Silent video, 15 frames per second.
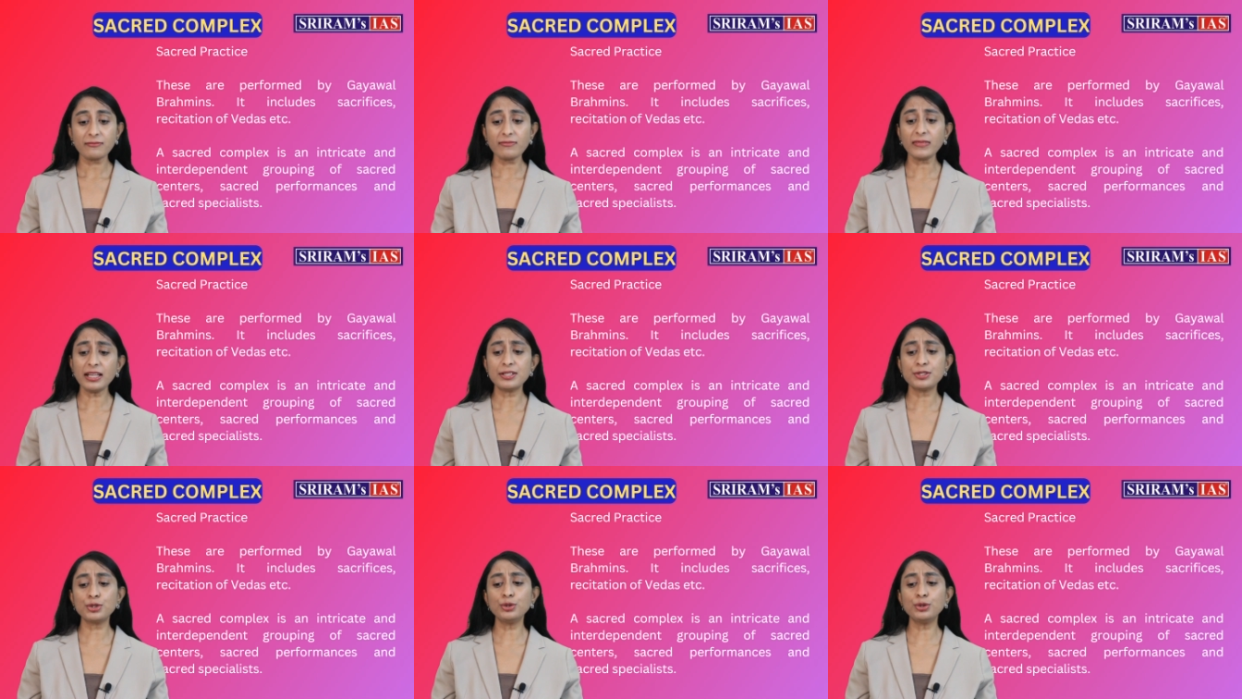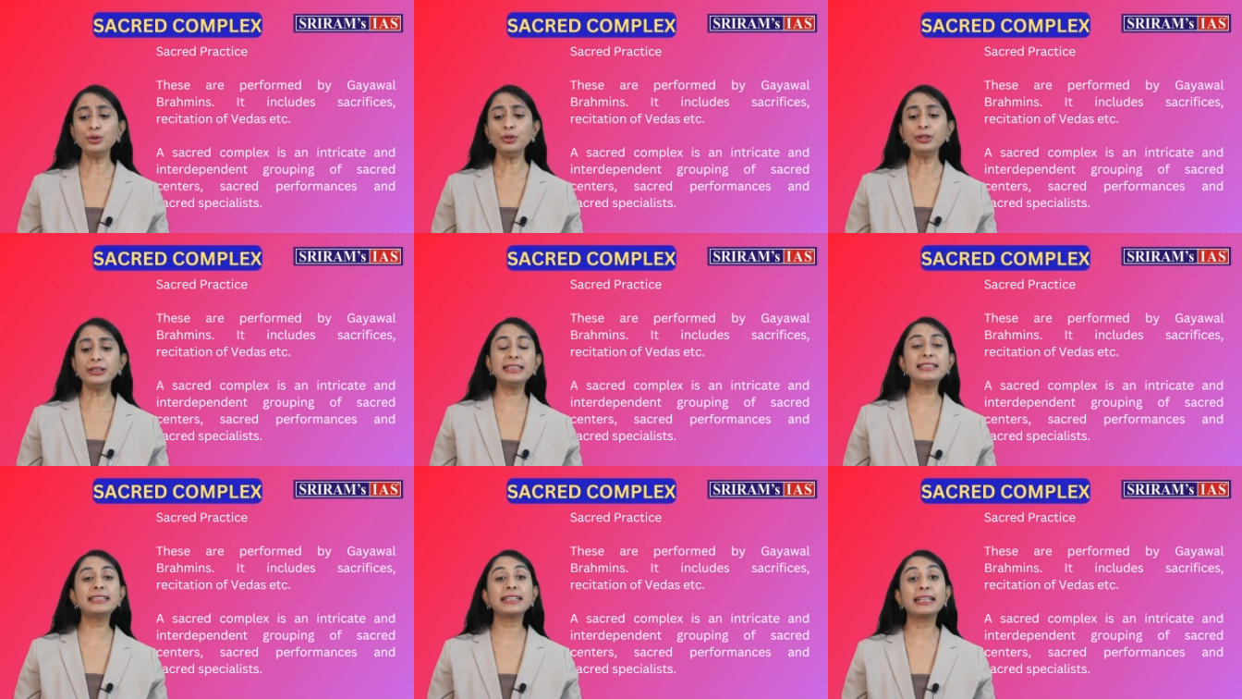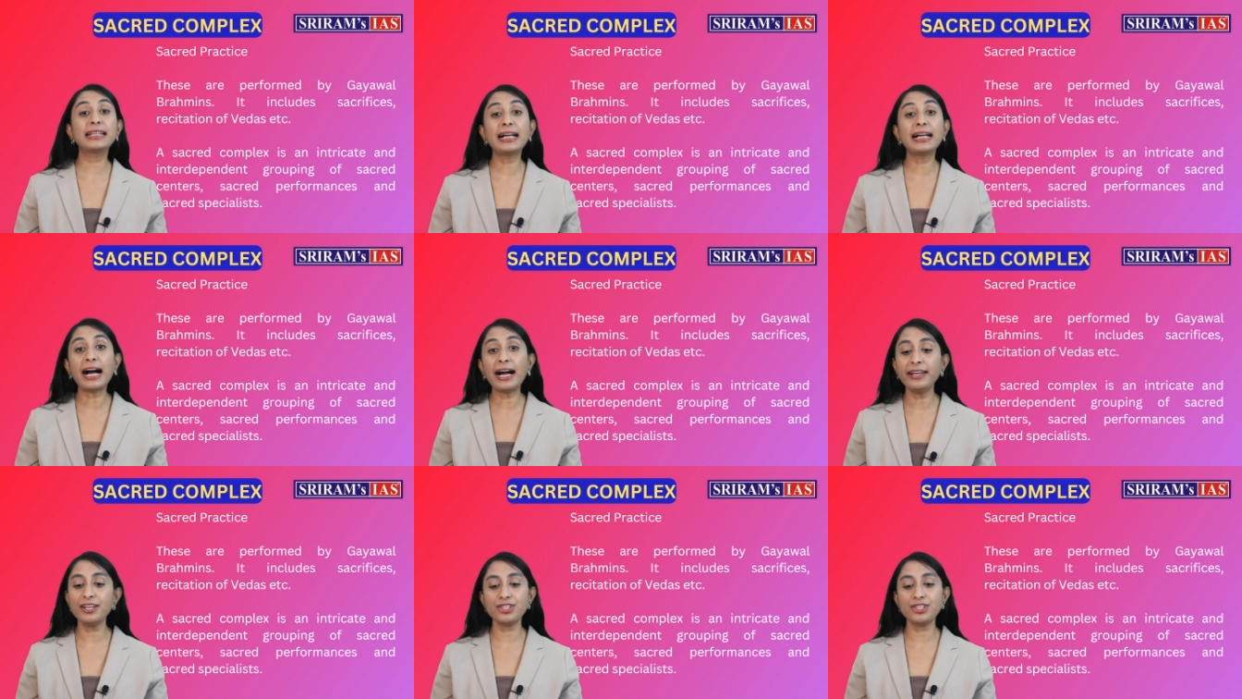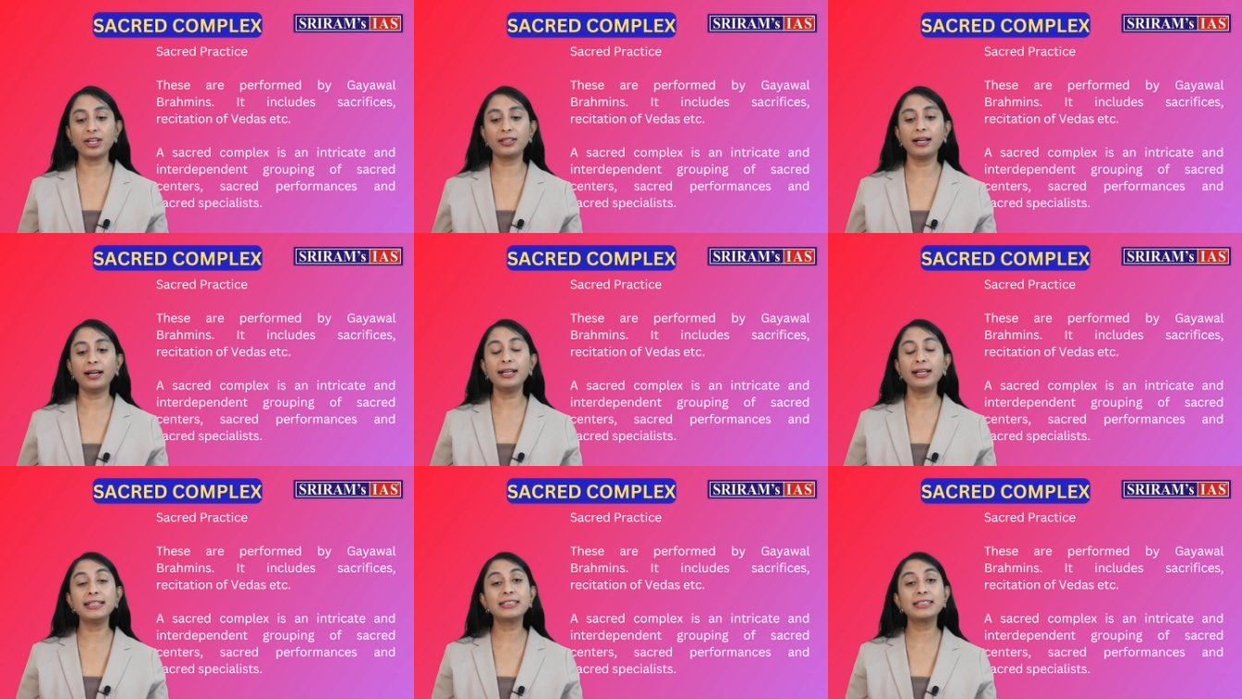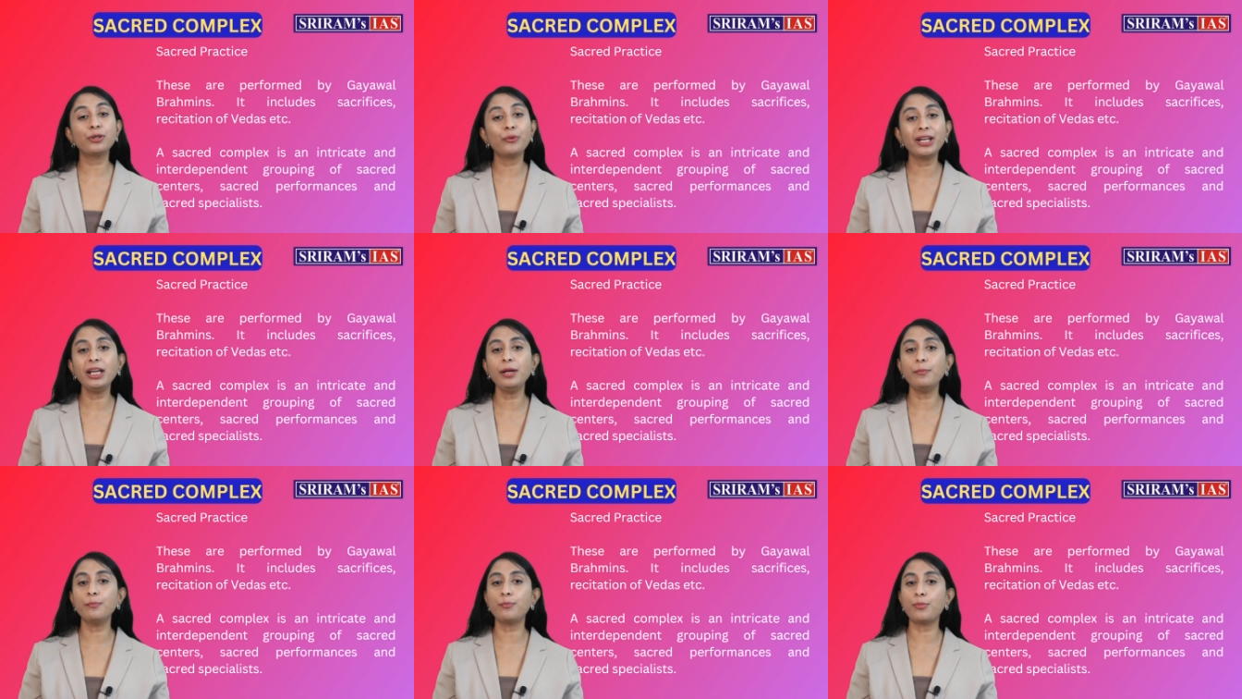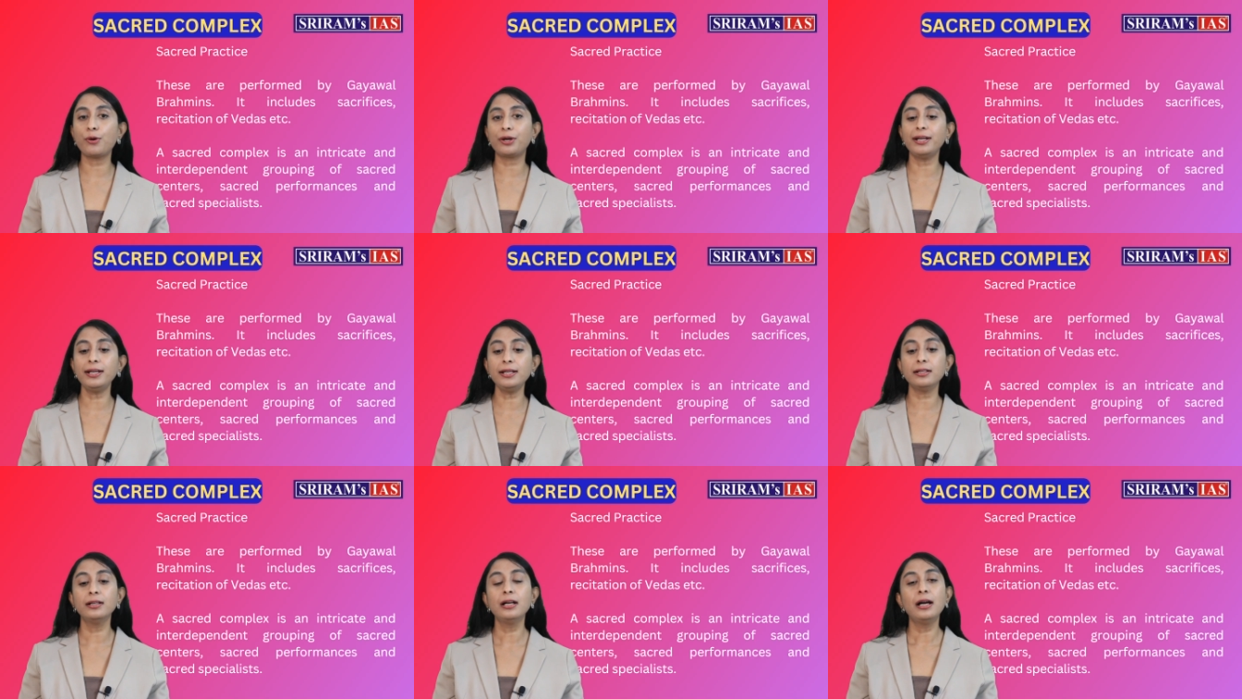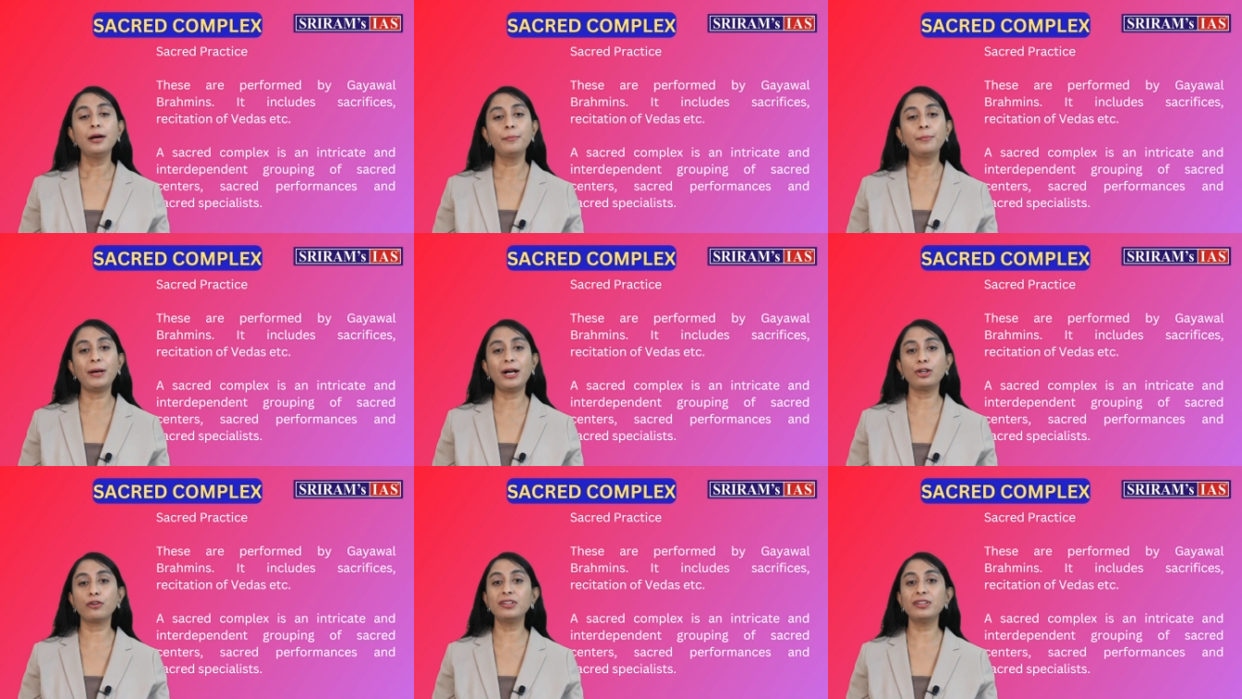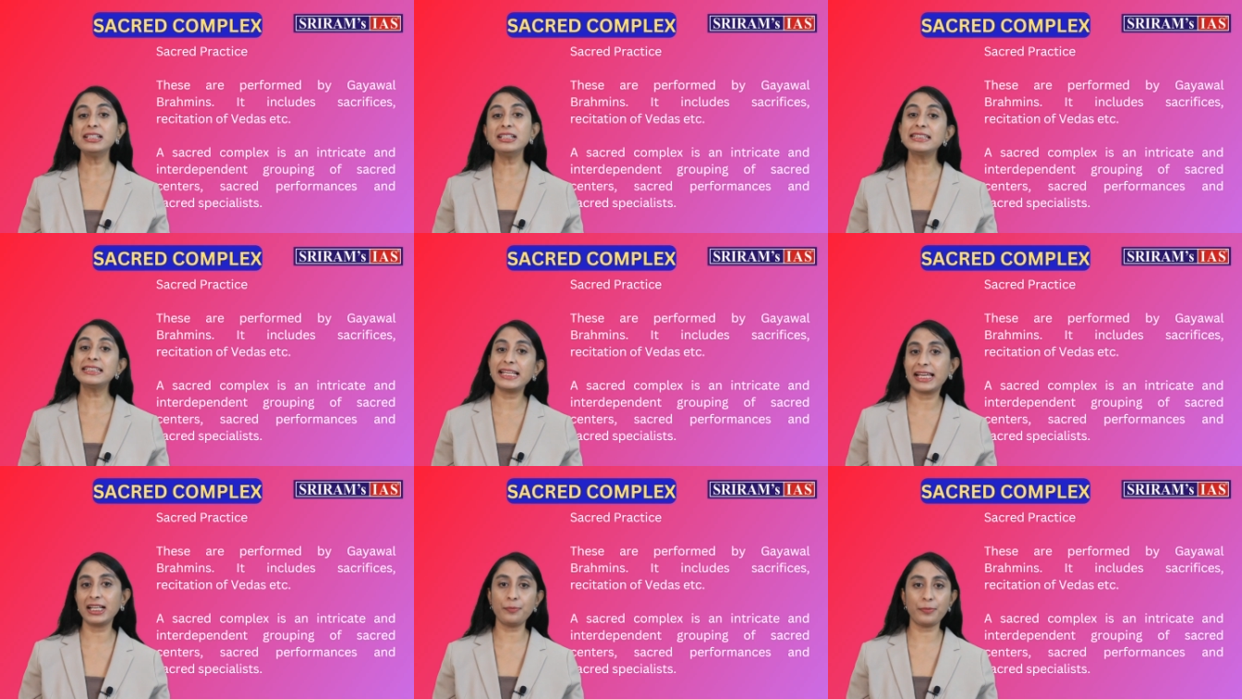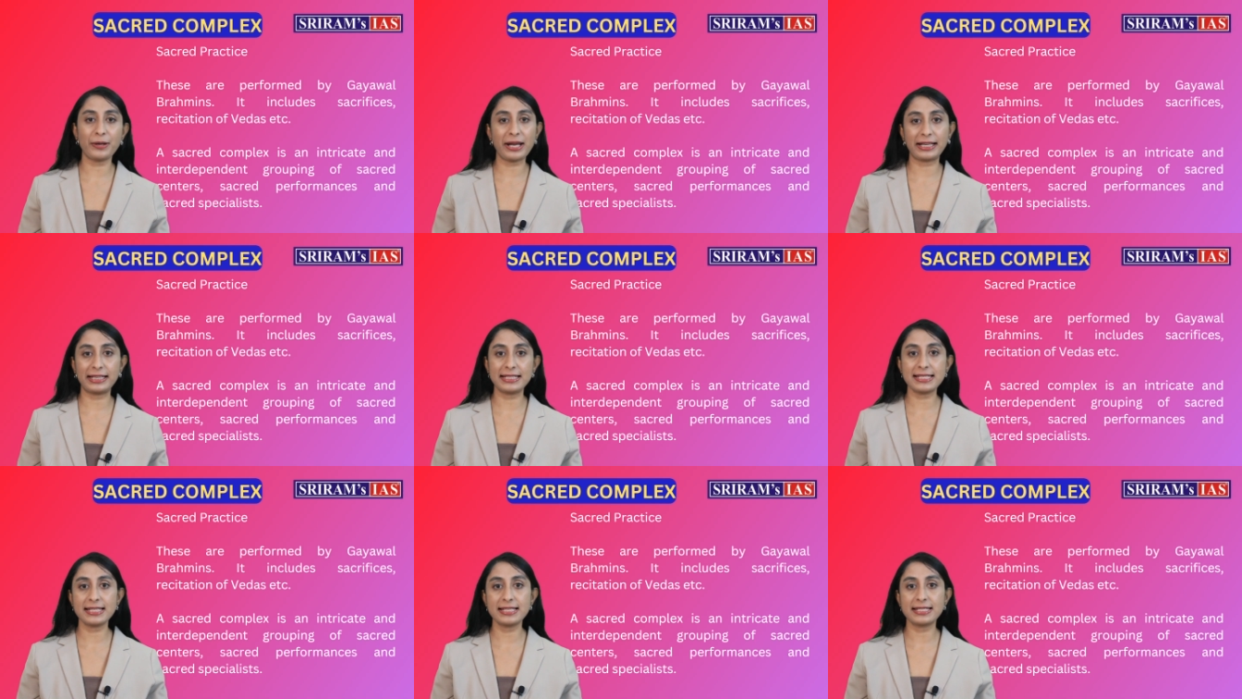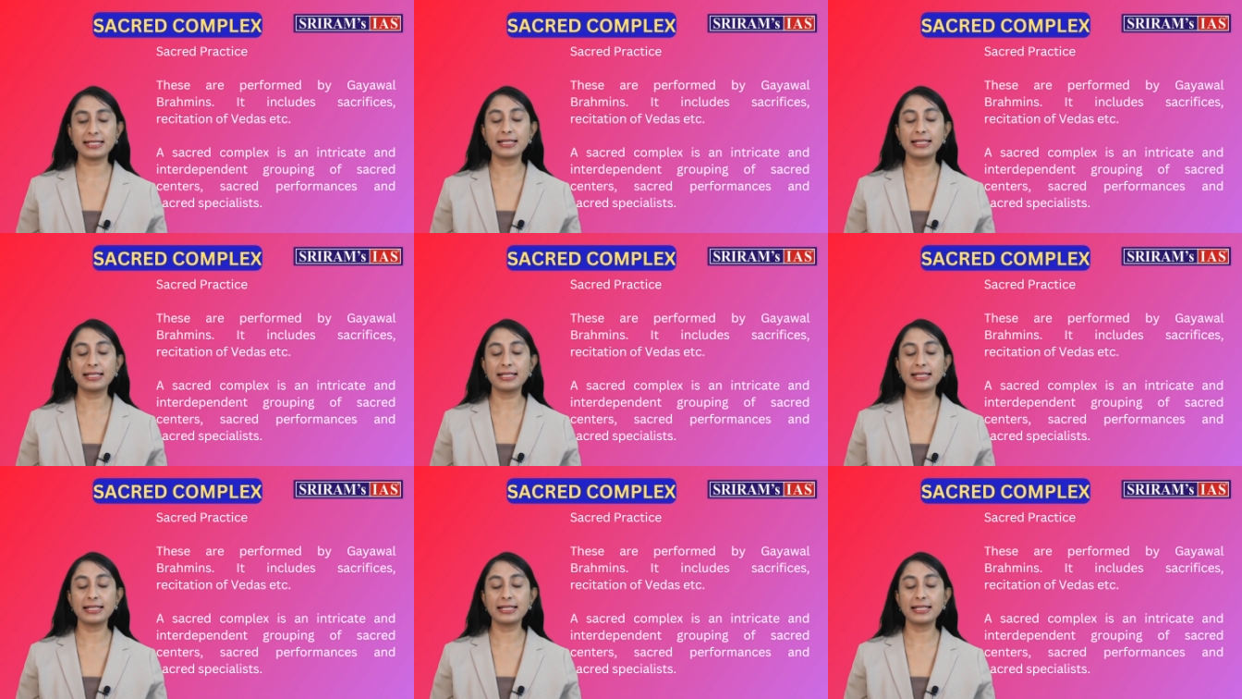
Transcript: So this Gaya Shraddha is a very important part of the sacred practices.